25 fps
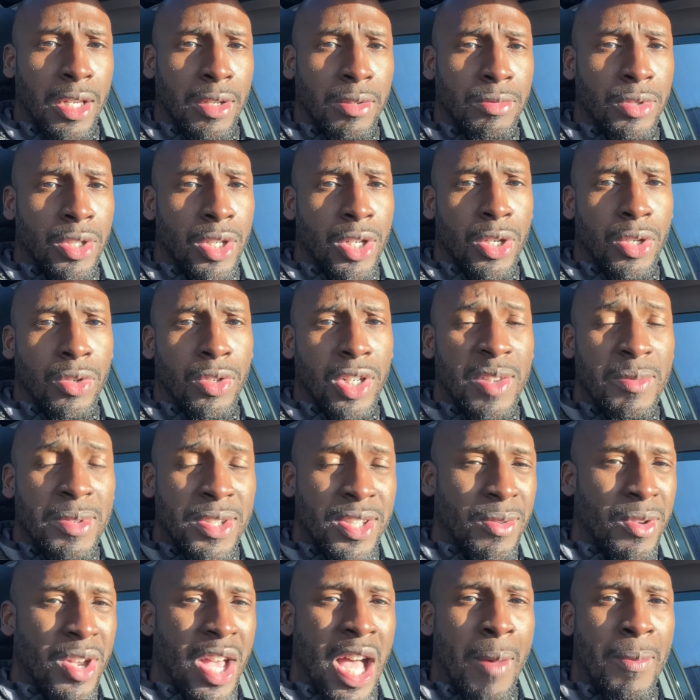leave me
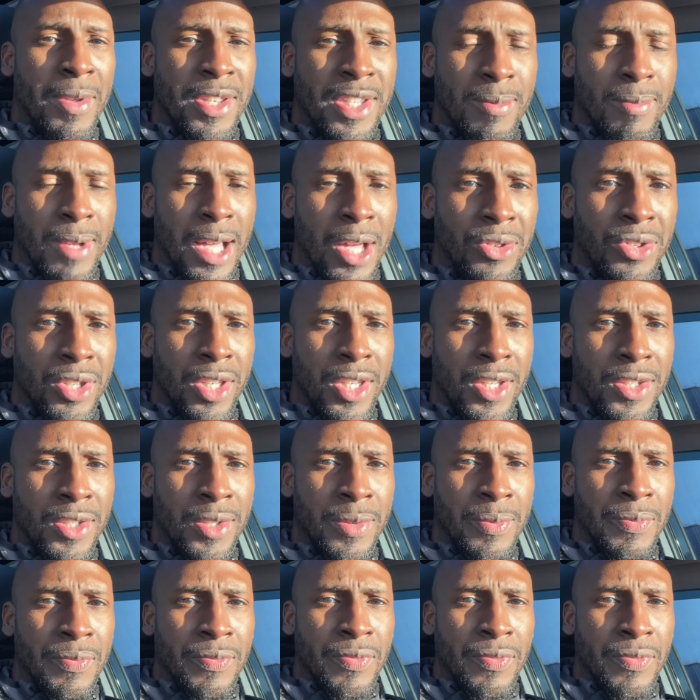some comments about this.